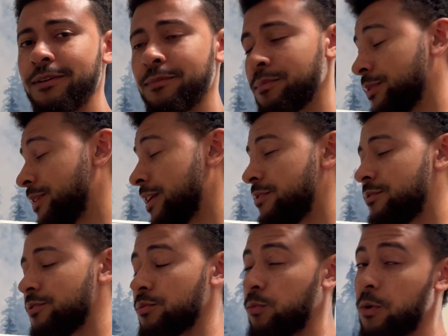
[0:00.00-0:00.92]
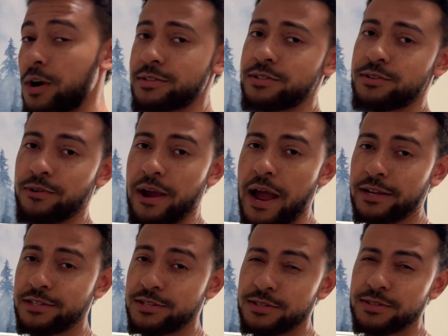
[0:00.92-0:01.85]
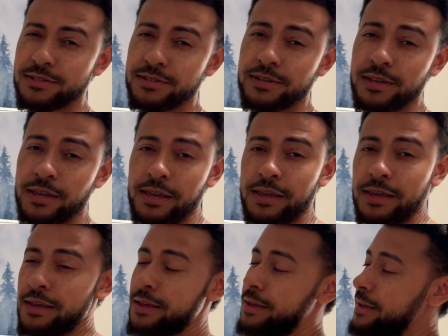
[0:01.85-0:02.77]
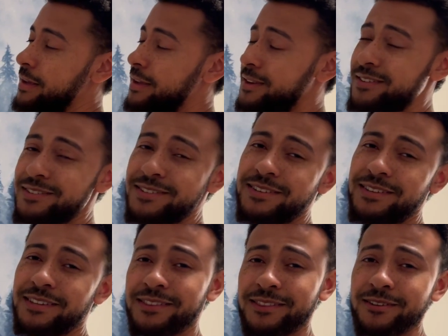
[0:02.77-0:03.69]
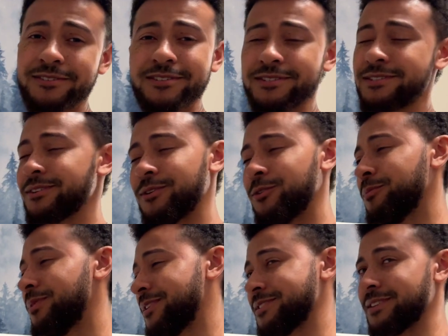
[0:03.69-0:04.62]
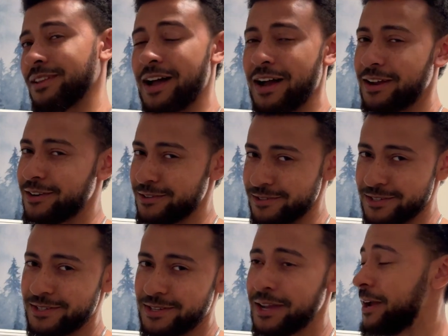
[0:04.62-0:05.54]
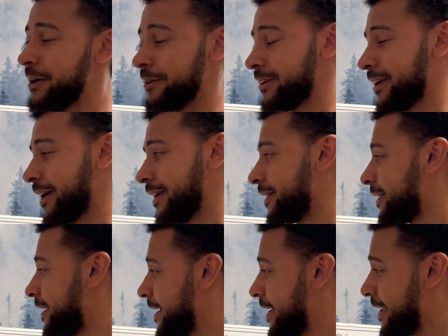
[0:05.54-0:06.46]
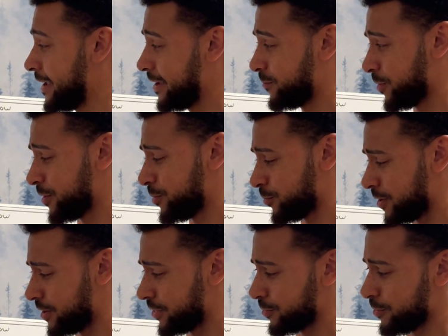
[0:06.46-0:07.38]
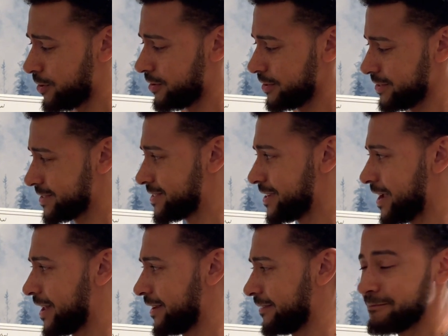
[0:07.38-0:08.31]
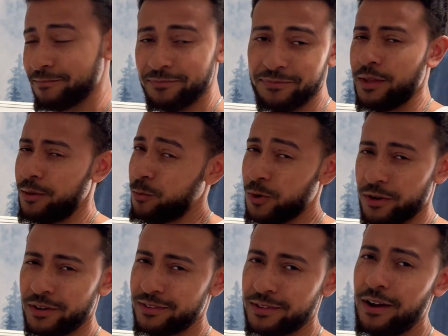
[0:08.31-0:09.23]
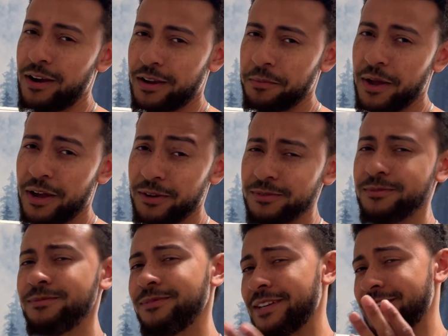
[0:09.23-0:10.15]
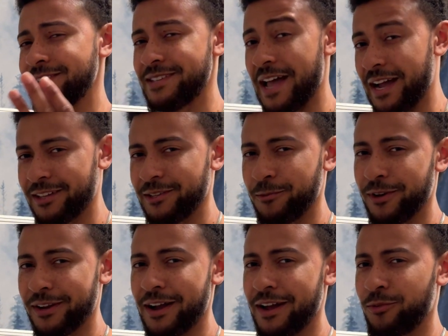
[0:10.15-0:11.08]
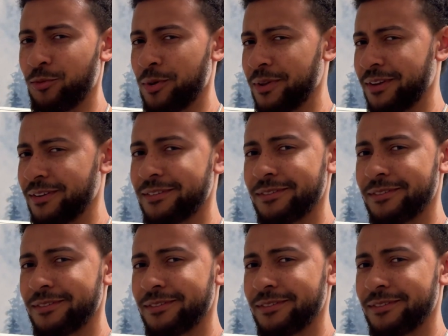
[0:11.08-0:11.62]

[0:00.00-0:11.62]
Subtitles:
but then you just watch their actions and you see that they're just a whole bunch of liars, okay? And we're going to run through all these 10 and we're going to talk about exactly what kind of women